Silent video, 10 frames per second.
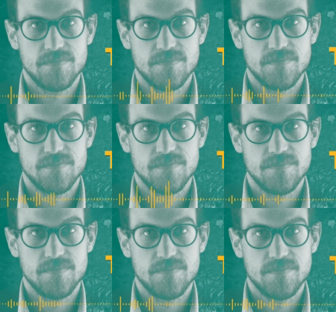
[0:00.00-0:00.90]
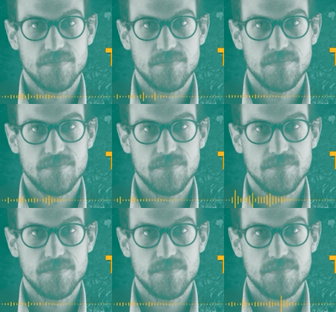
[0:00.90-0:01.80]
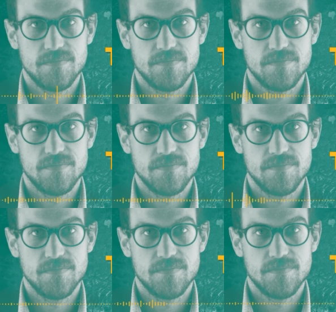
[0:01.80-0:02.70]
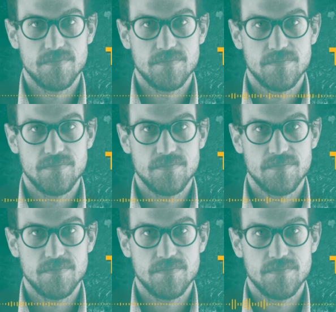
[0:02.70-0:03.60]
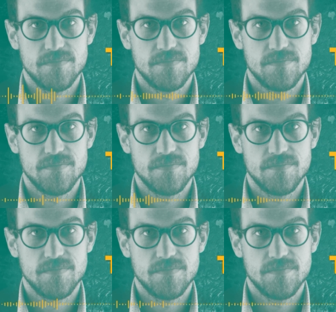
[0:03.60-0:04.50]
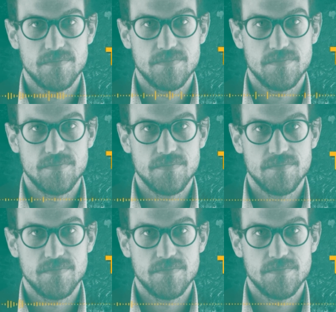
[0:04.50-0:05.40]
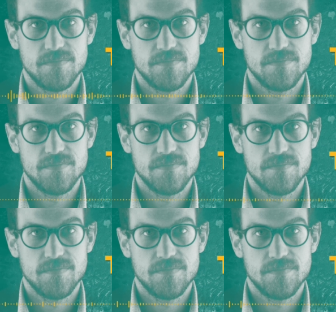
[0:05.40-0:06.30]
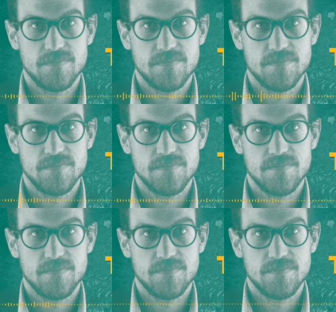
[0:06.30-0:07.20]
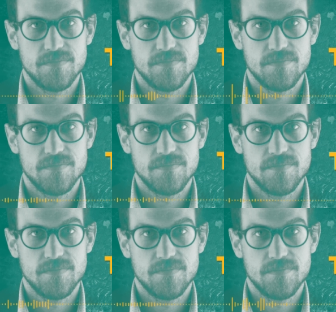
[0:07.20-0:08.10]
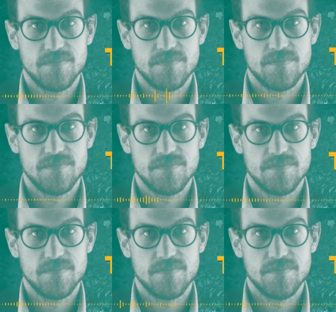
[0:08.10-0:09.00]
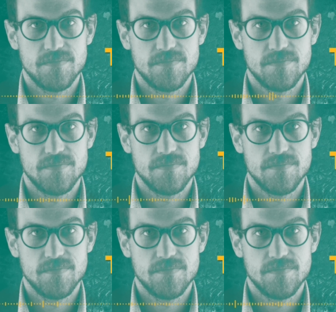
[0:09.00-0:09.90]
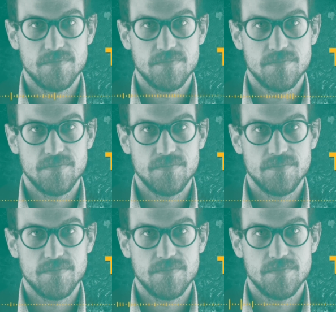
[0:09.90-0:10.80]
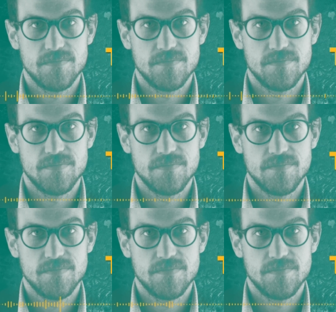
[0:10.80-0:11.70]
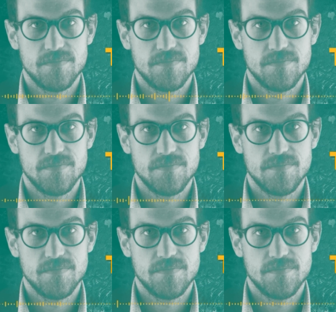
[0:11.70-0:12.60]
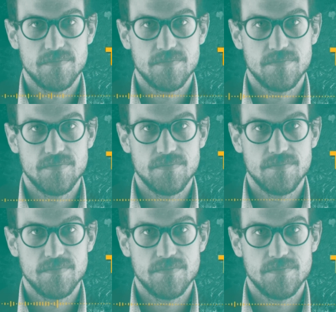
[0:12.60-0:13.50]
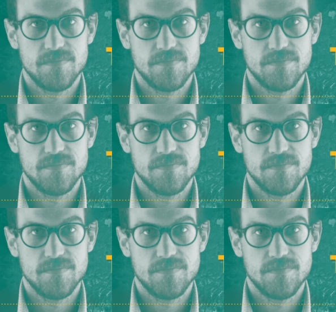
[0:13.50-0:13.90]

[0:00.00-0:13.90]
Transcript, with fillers: they will both rigidly insist that they are a single entity. But if you dig a little deeper, there are some quite problematic divisions between those two components of Sudan's military that are cause for their own concern over domestic stability.